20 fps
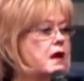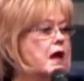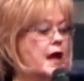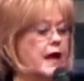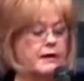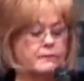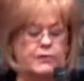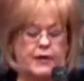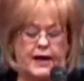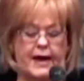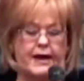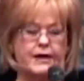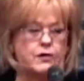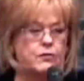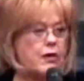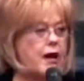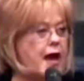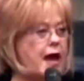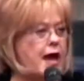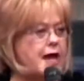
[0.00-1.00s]
And when I
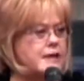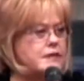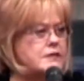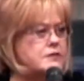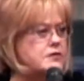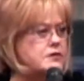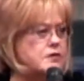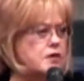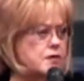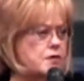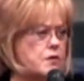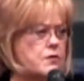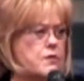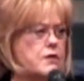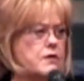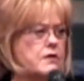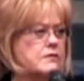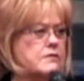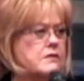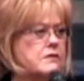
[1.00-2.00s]
cried unto the
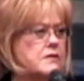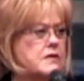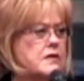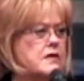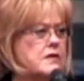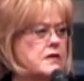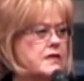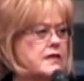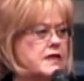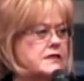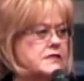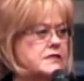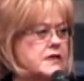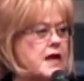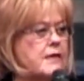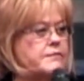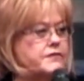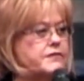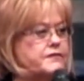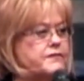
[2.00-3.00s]
Lord, that's
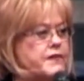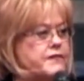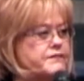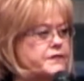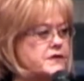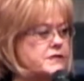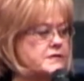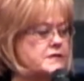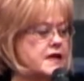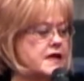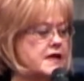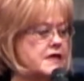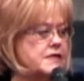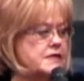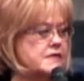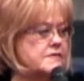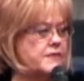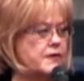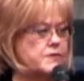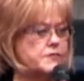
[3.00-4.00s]
Psalms
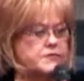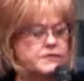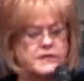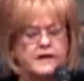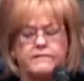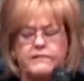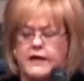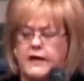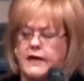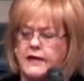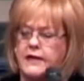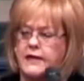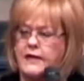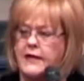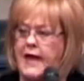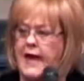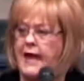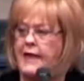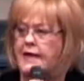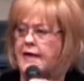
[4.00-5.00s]
56, verse 7, 8, and
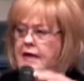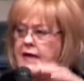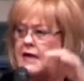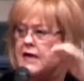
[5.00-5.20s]
9.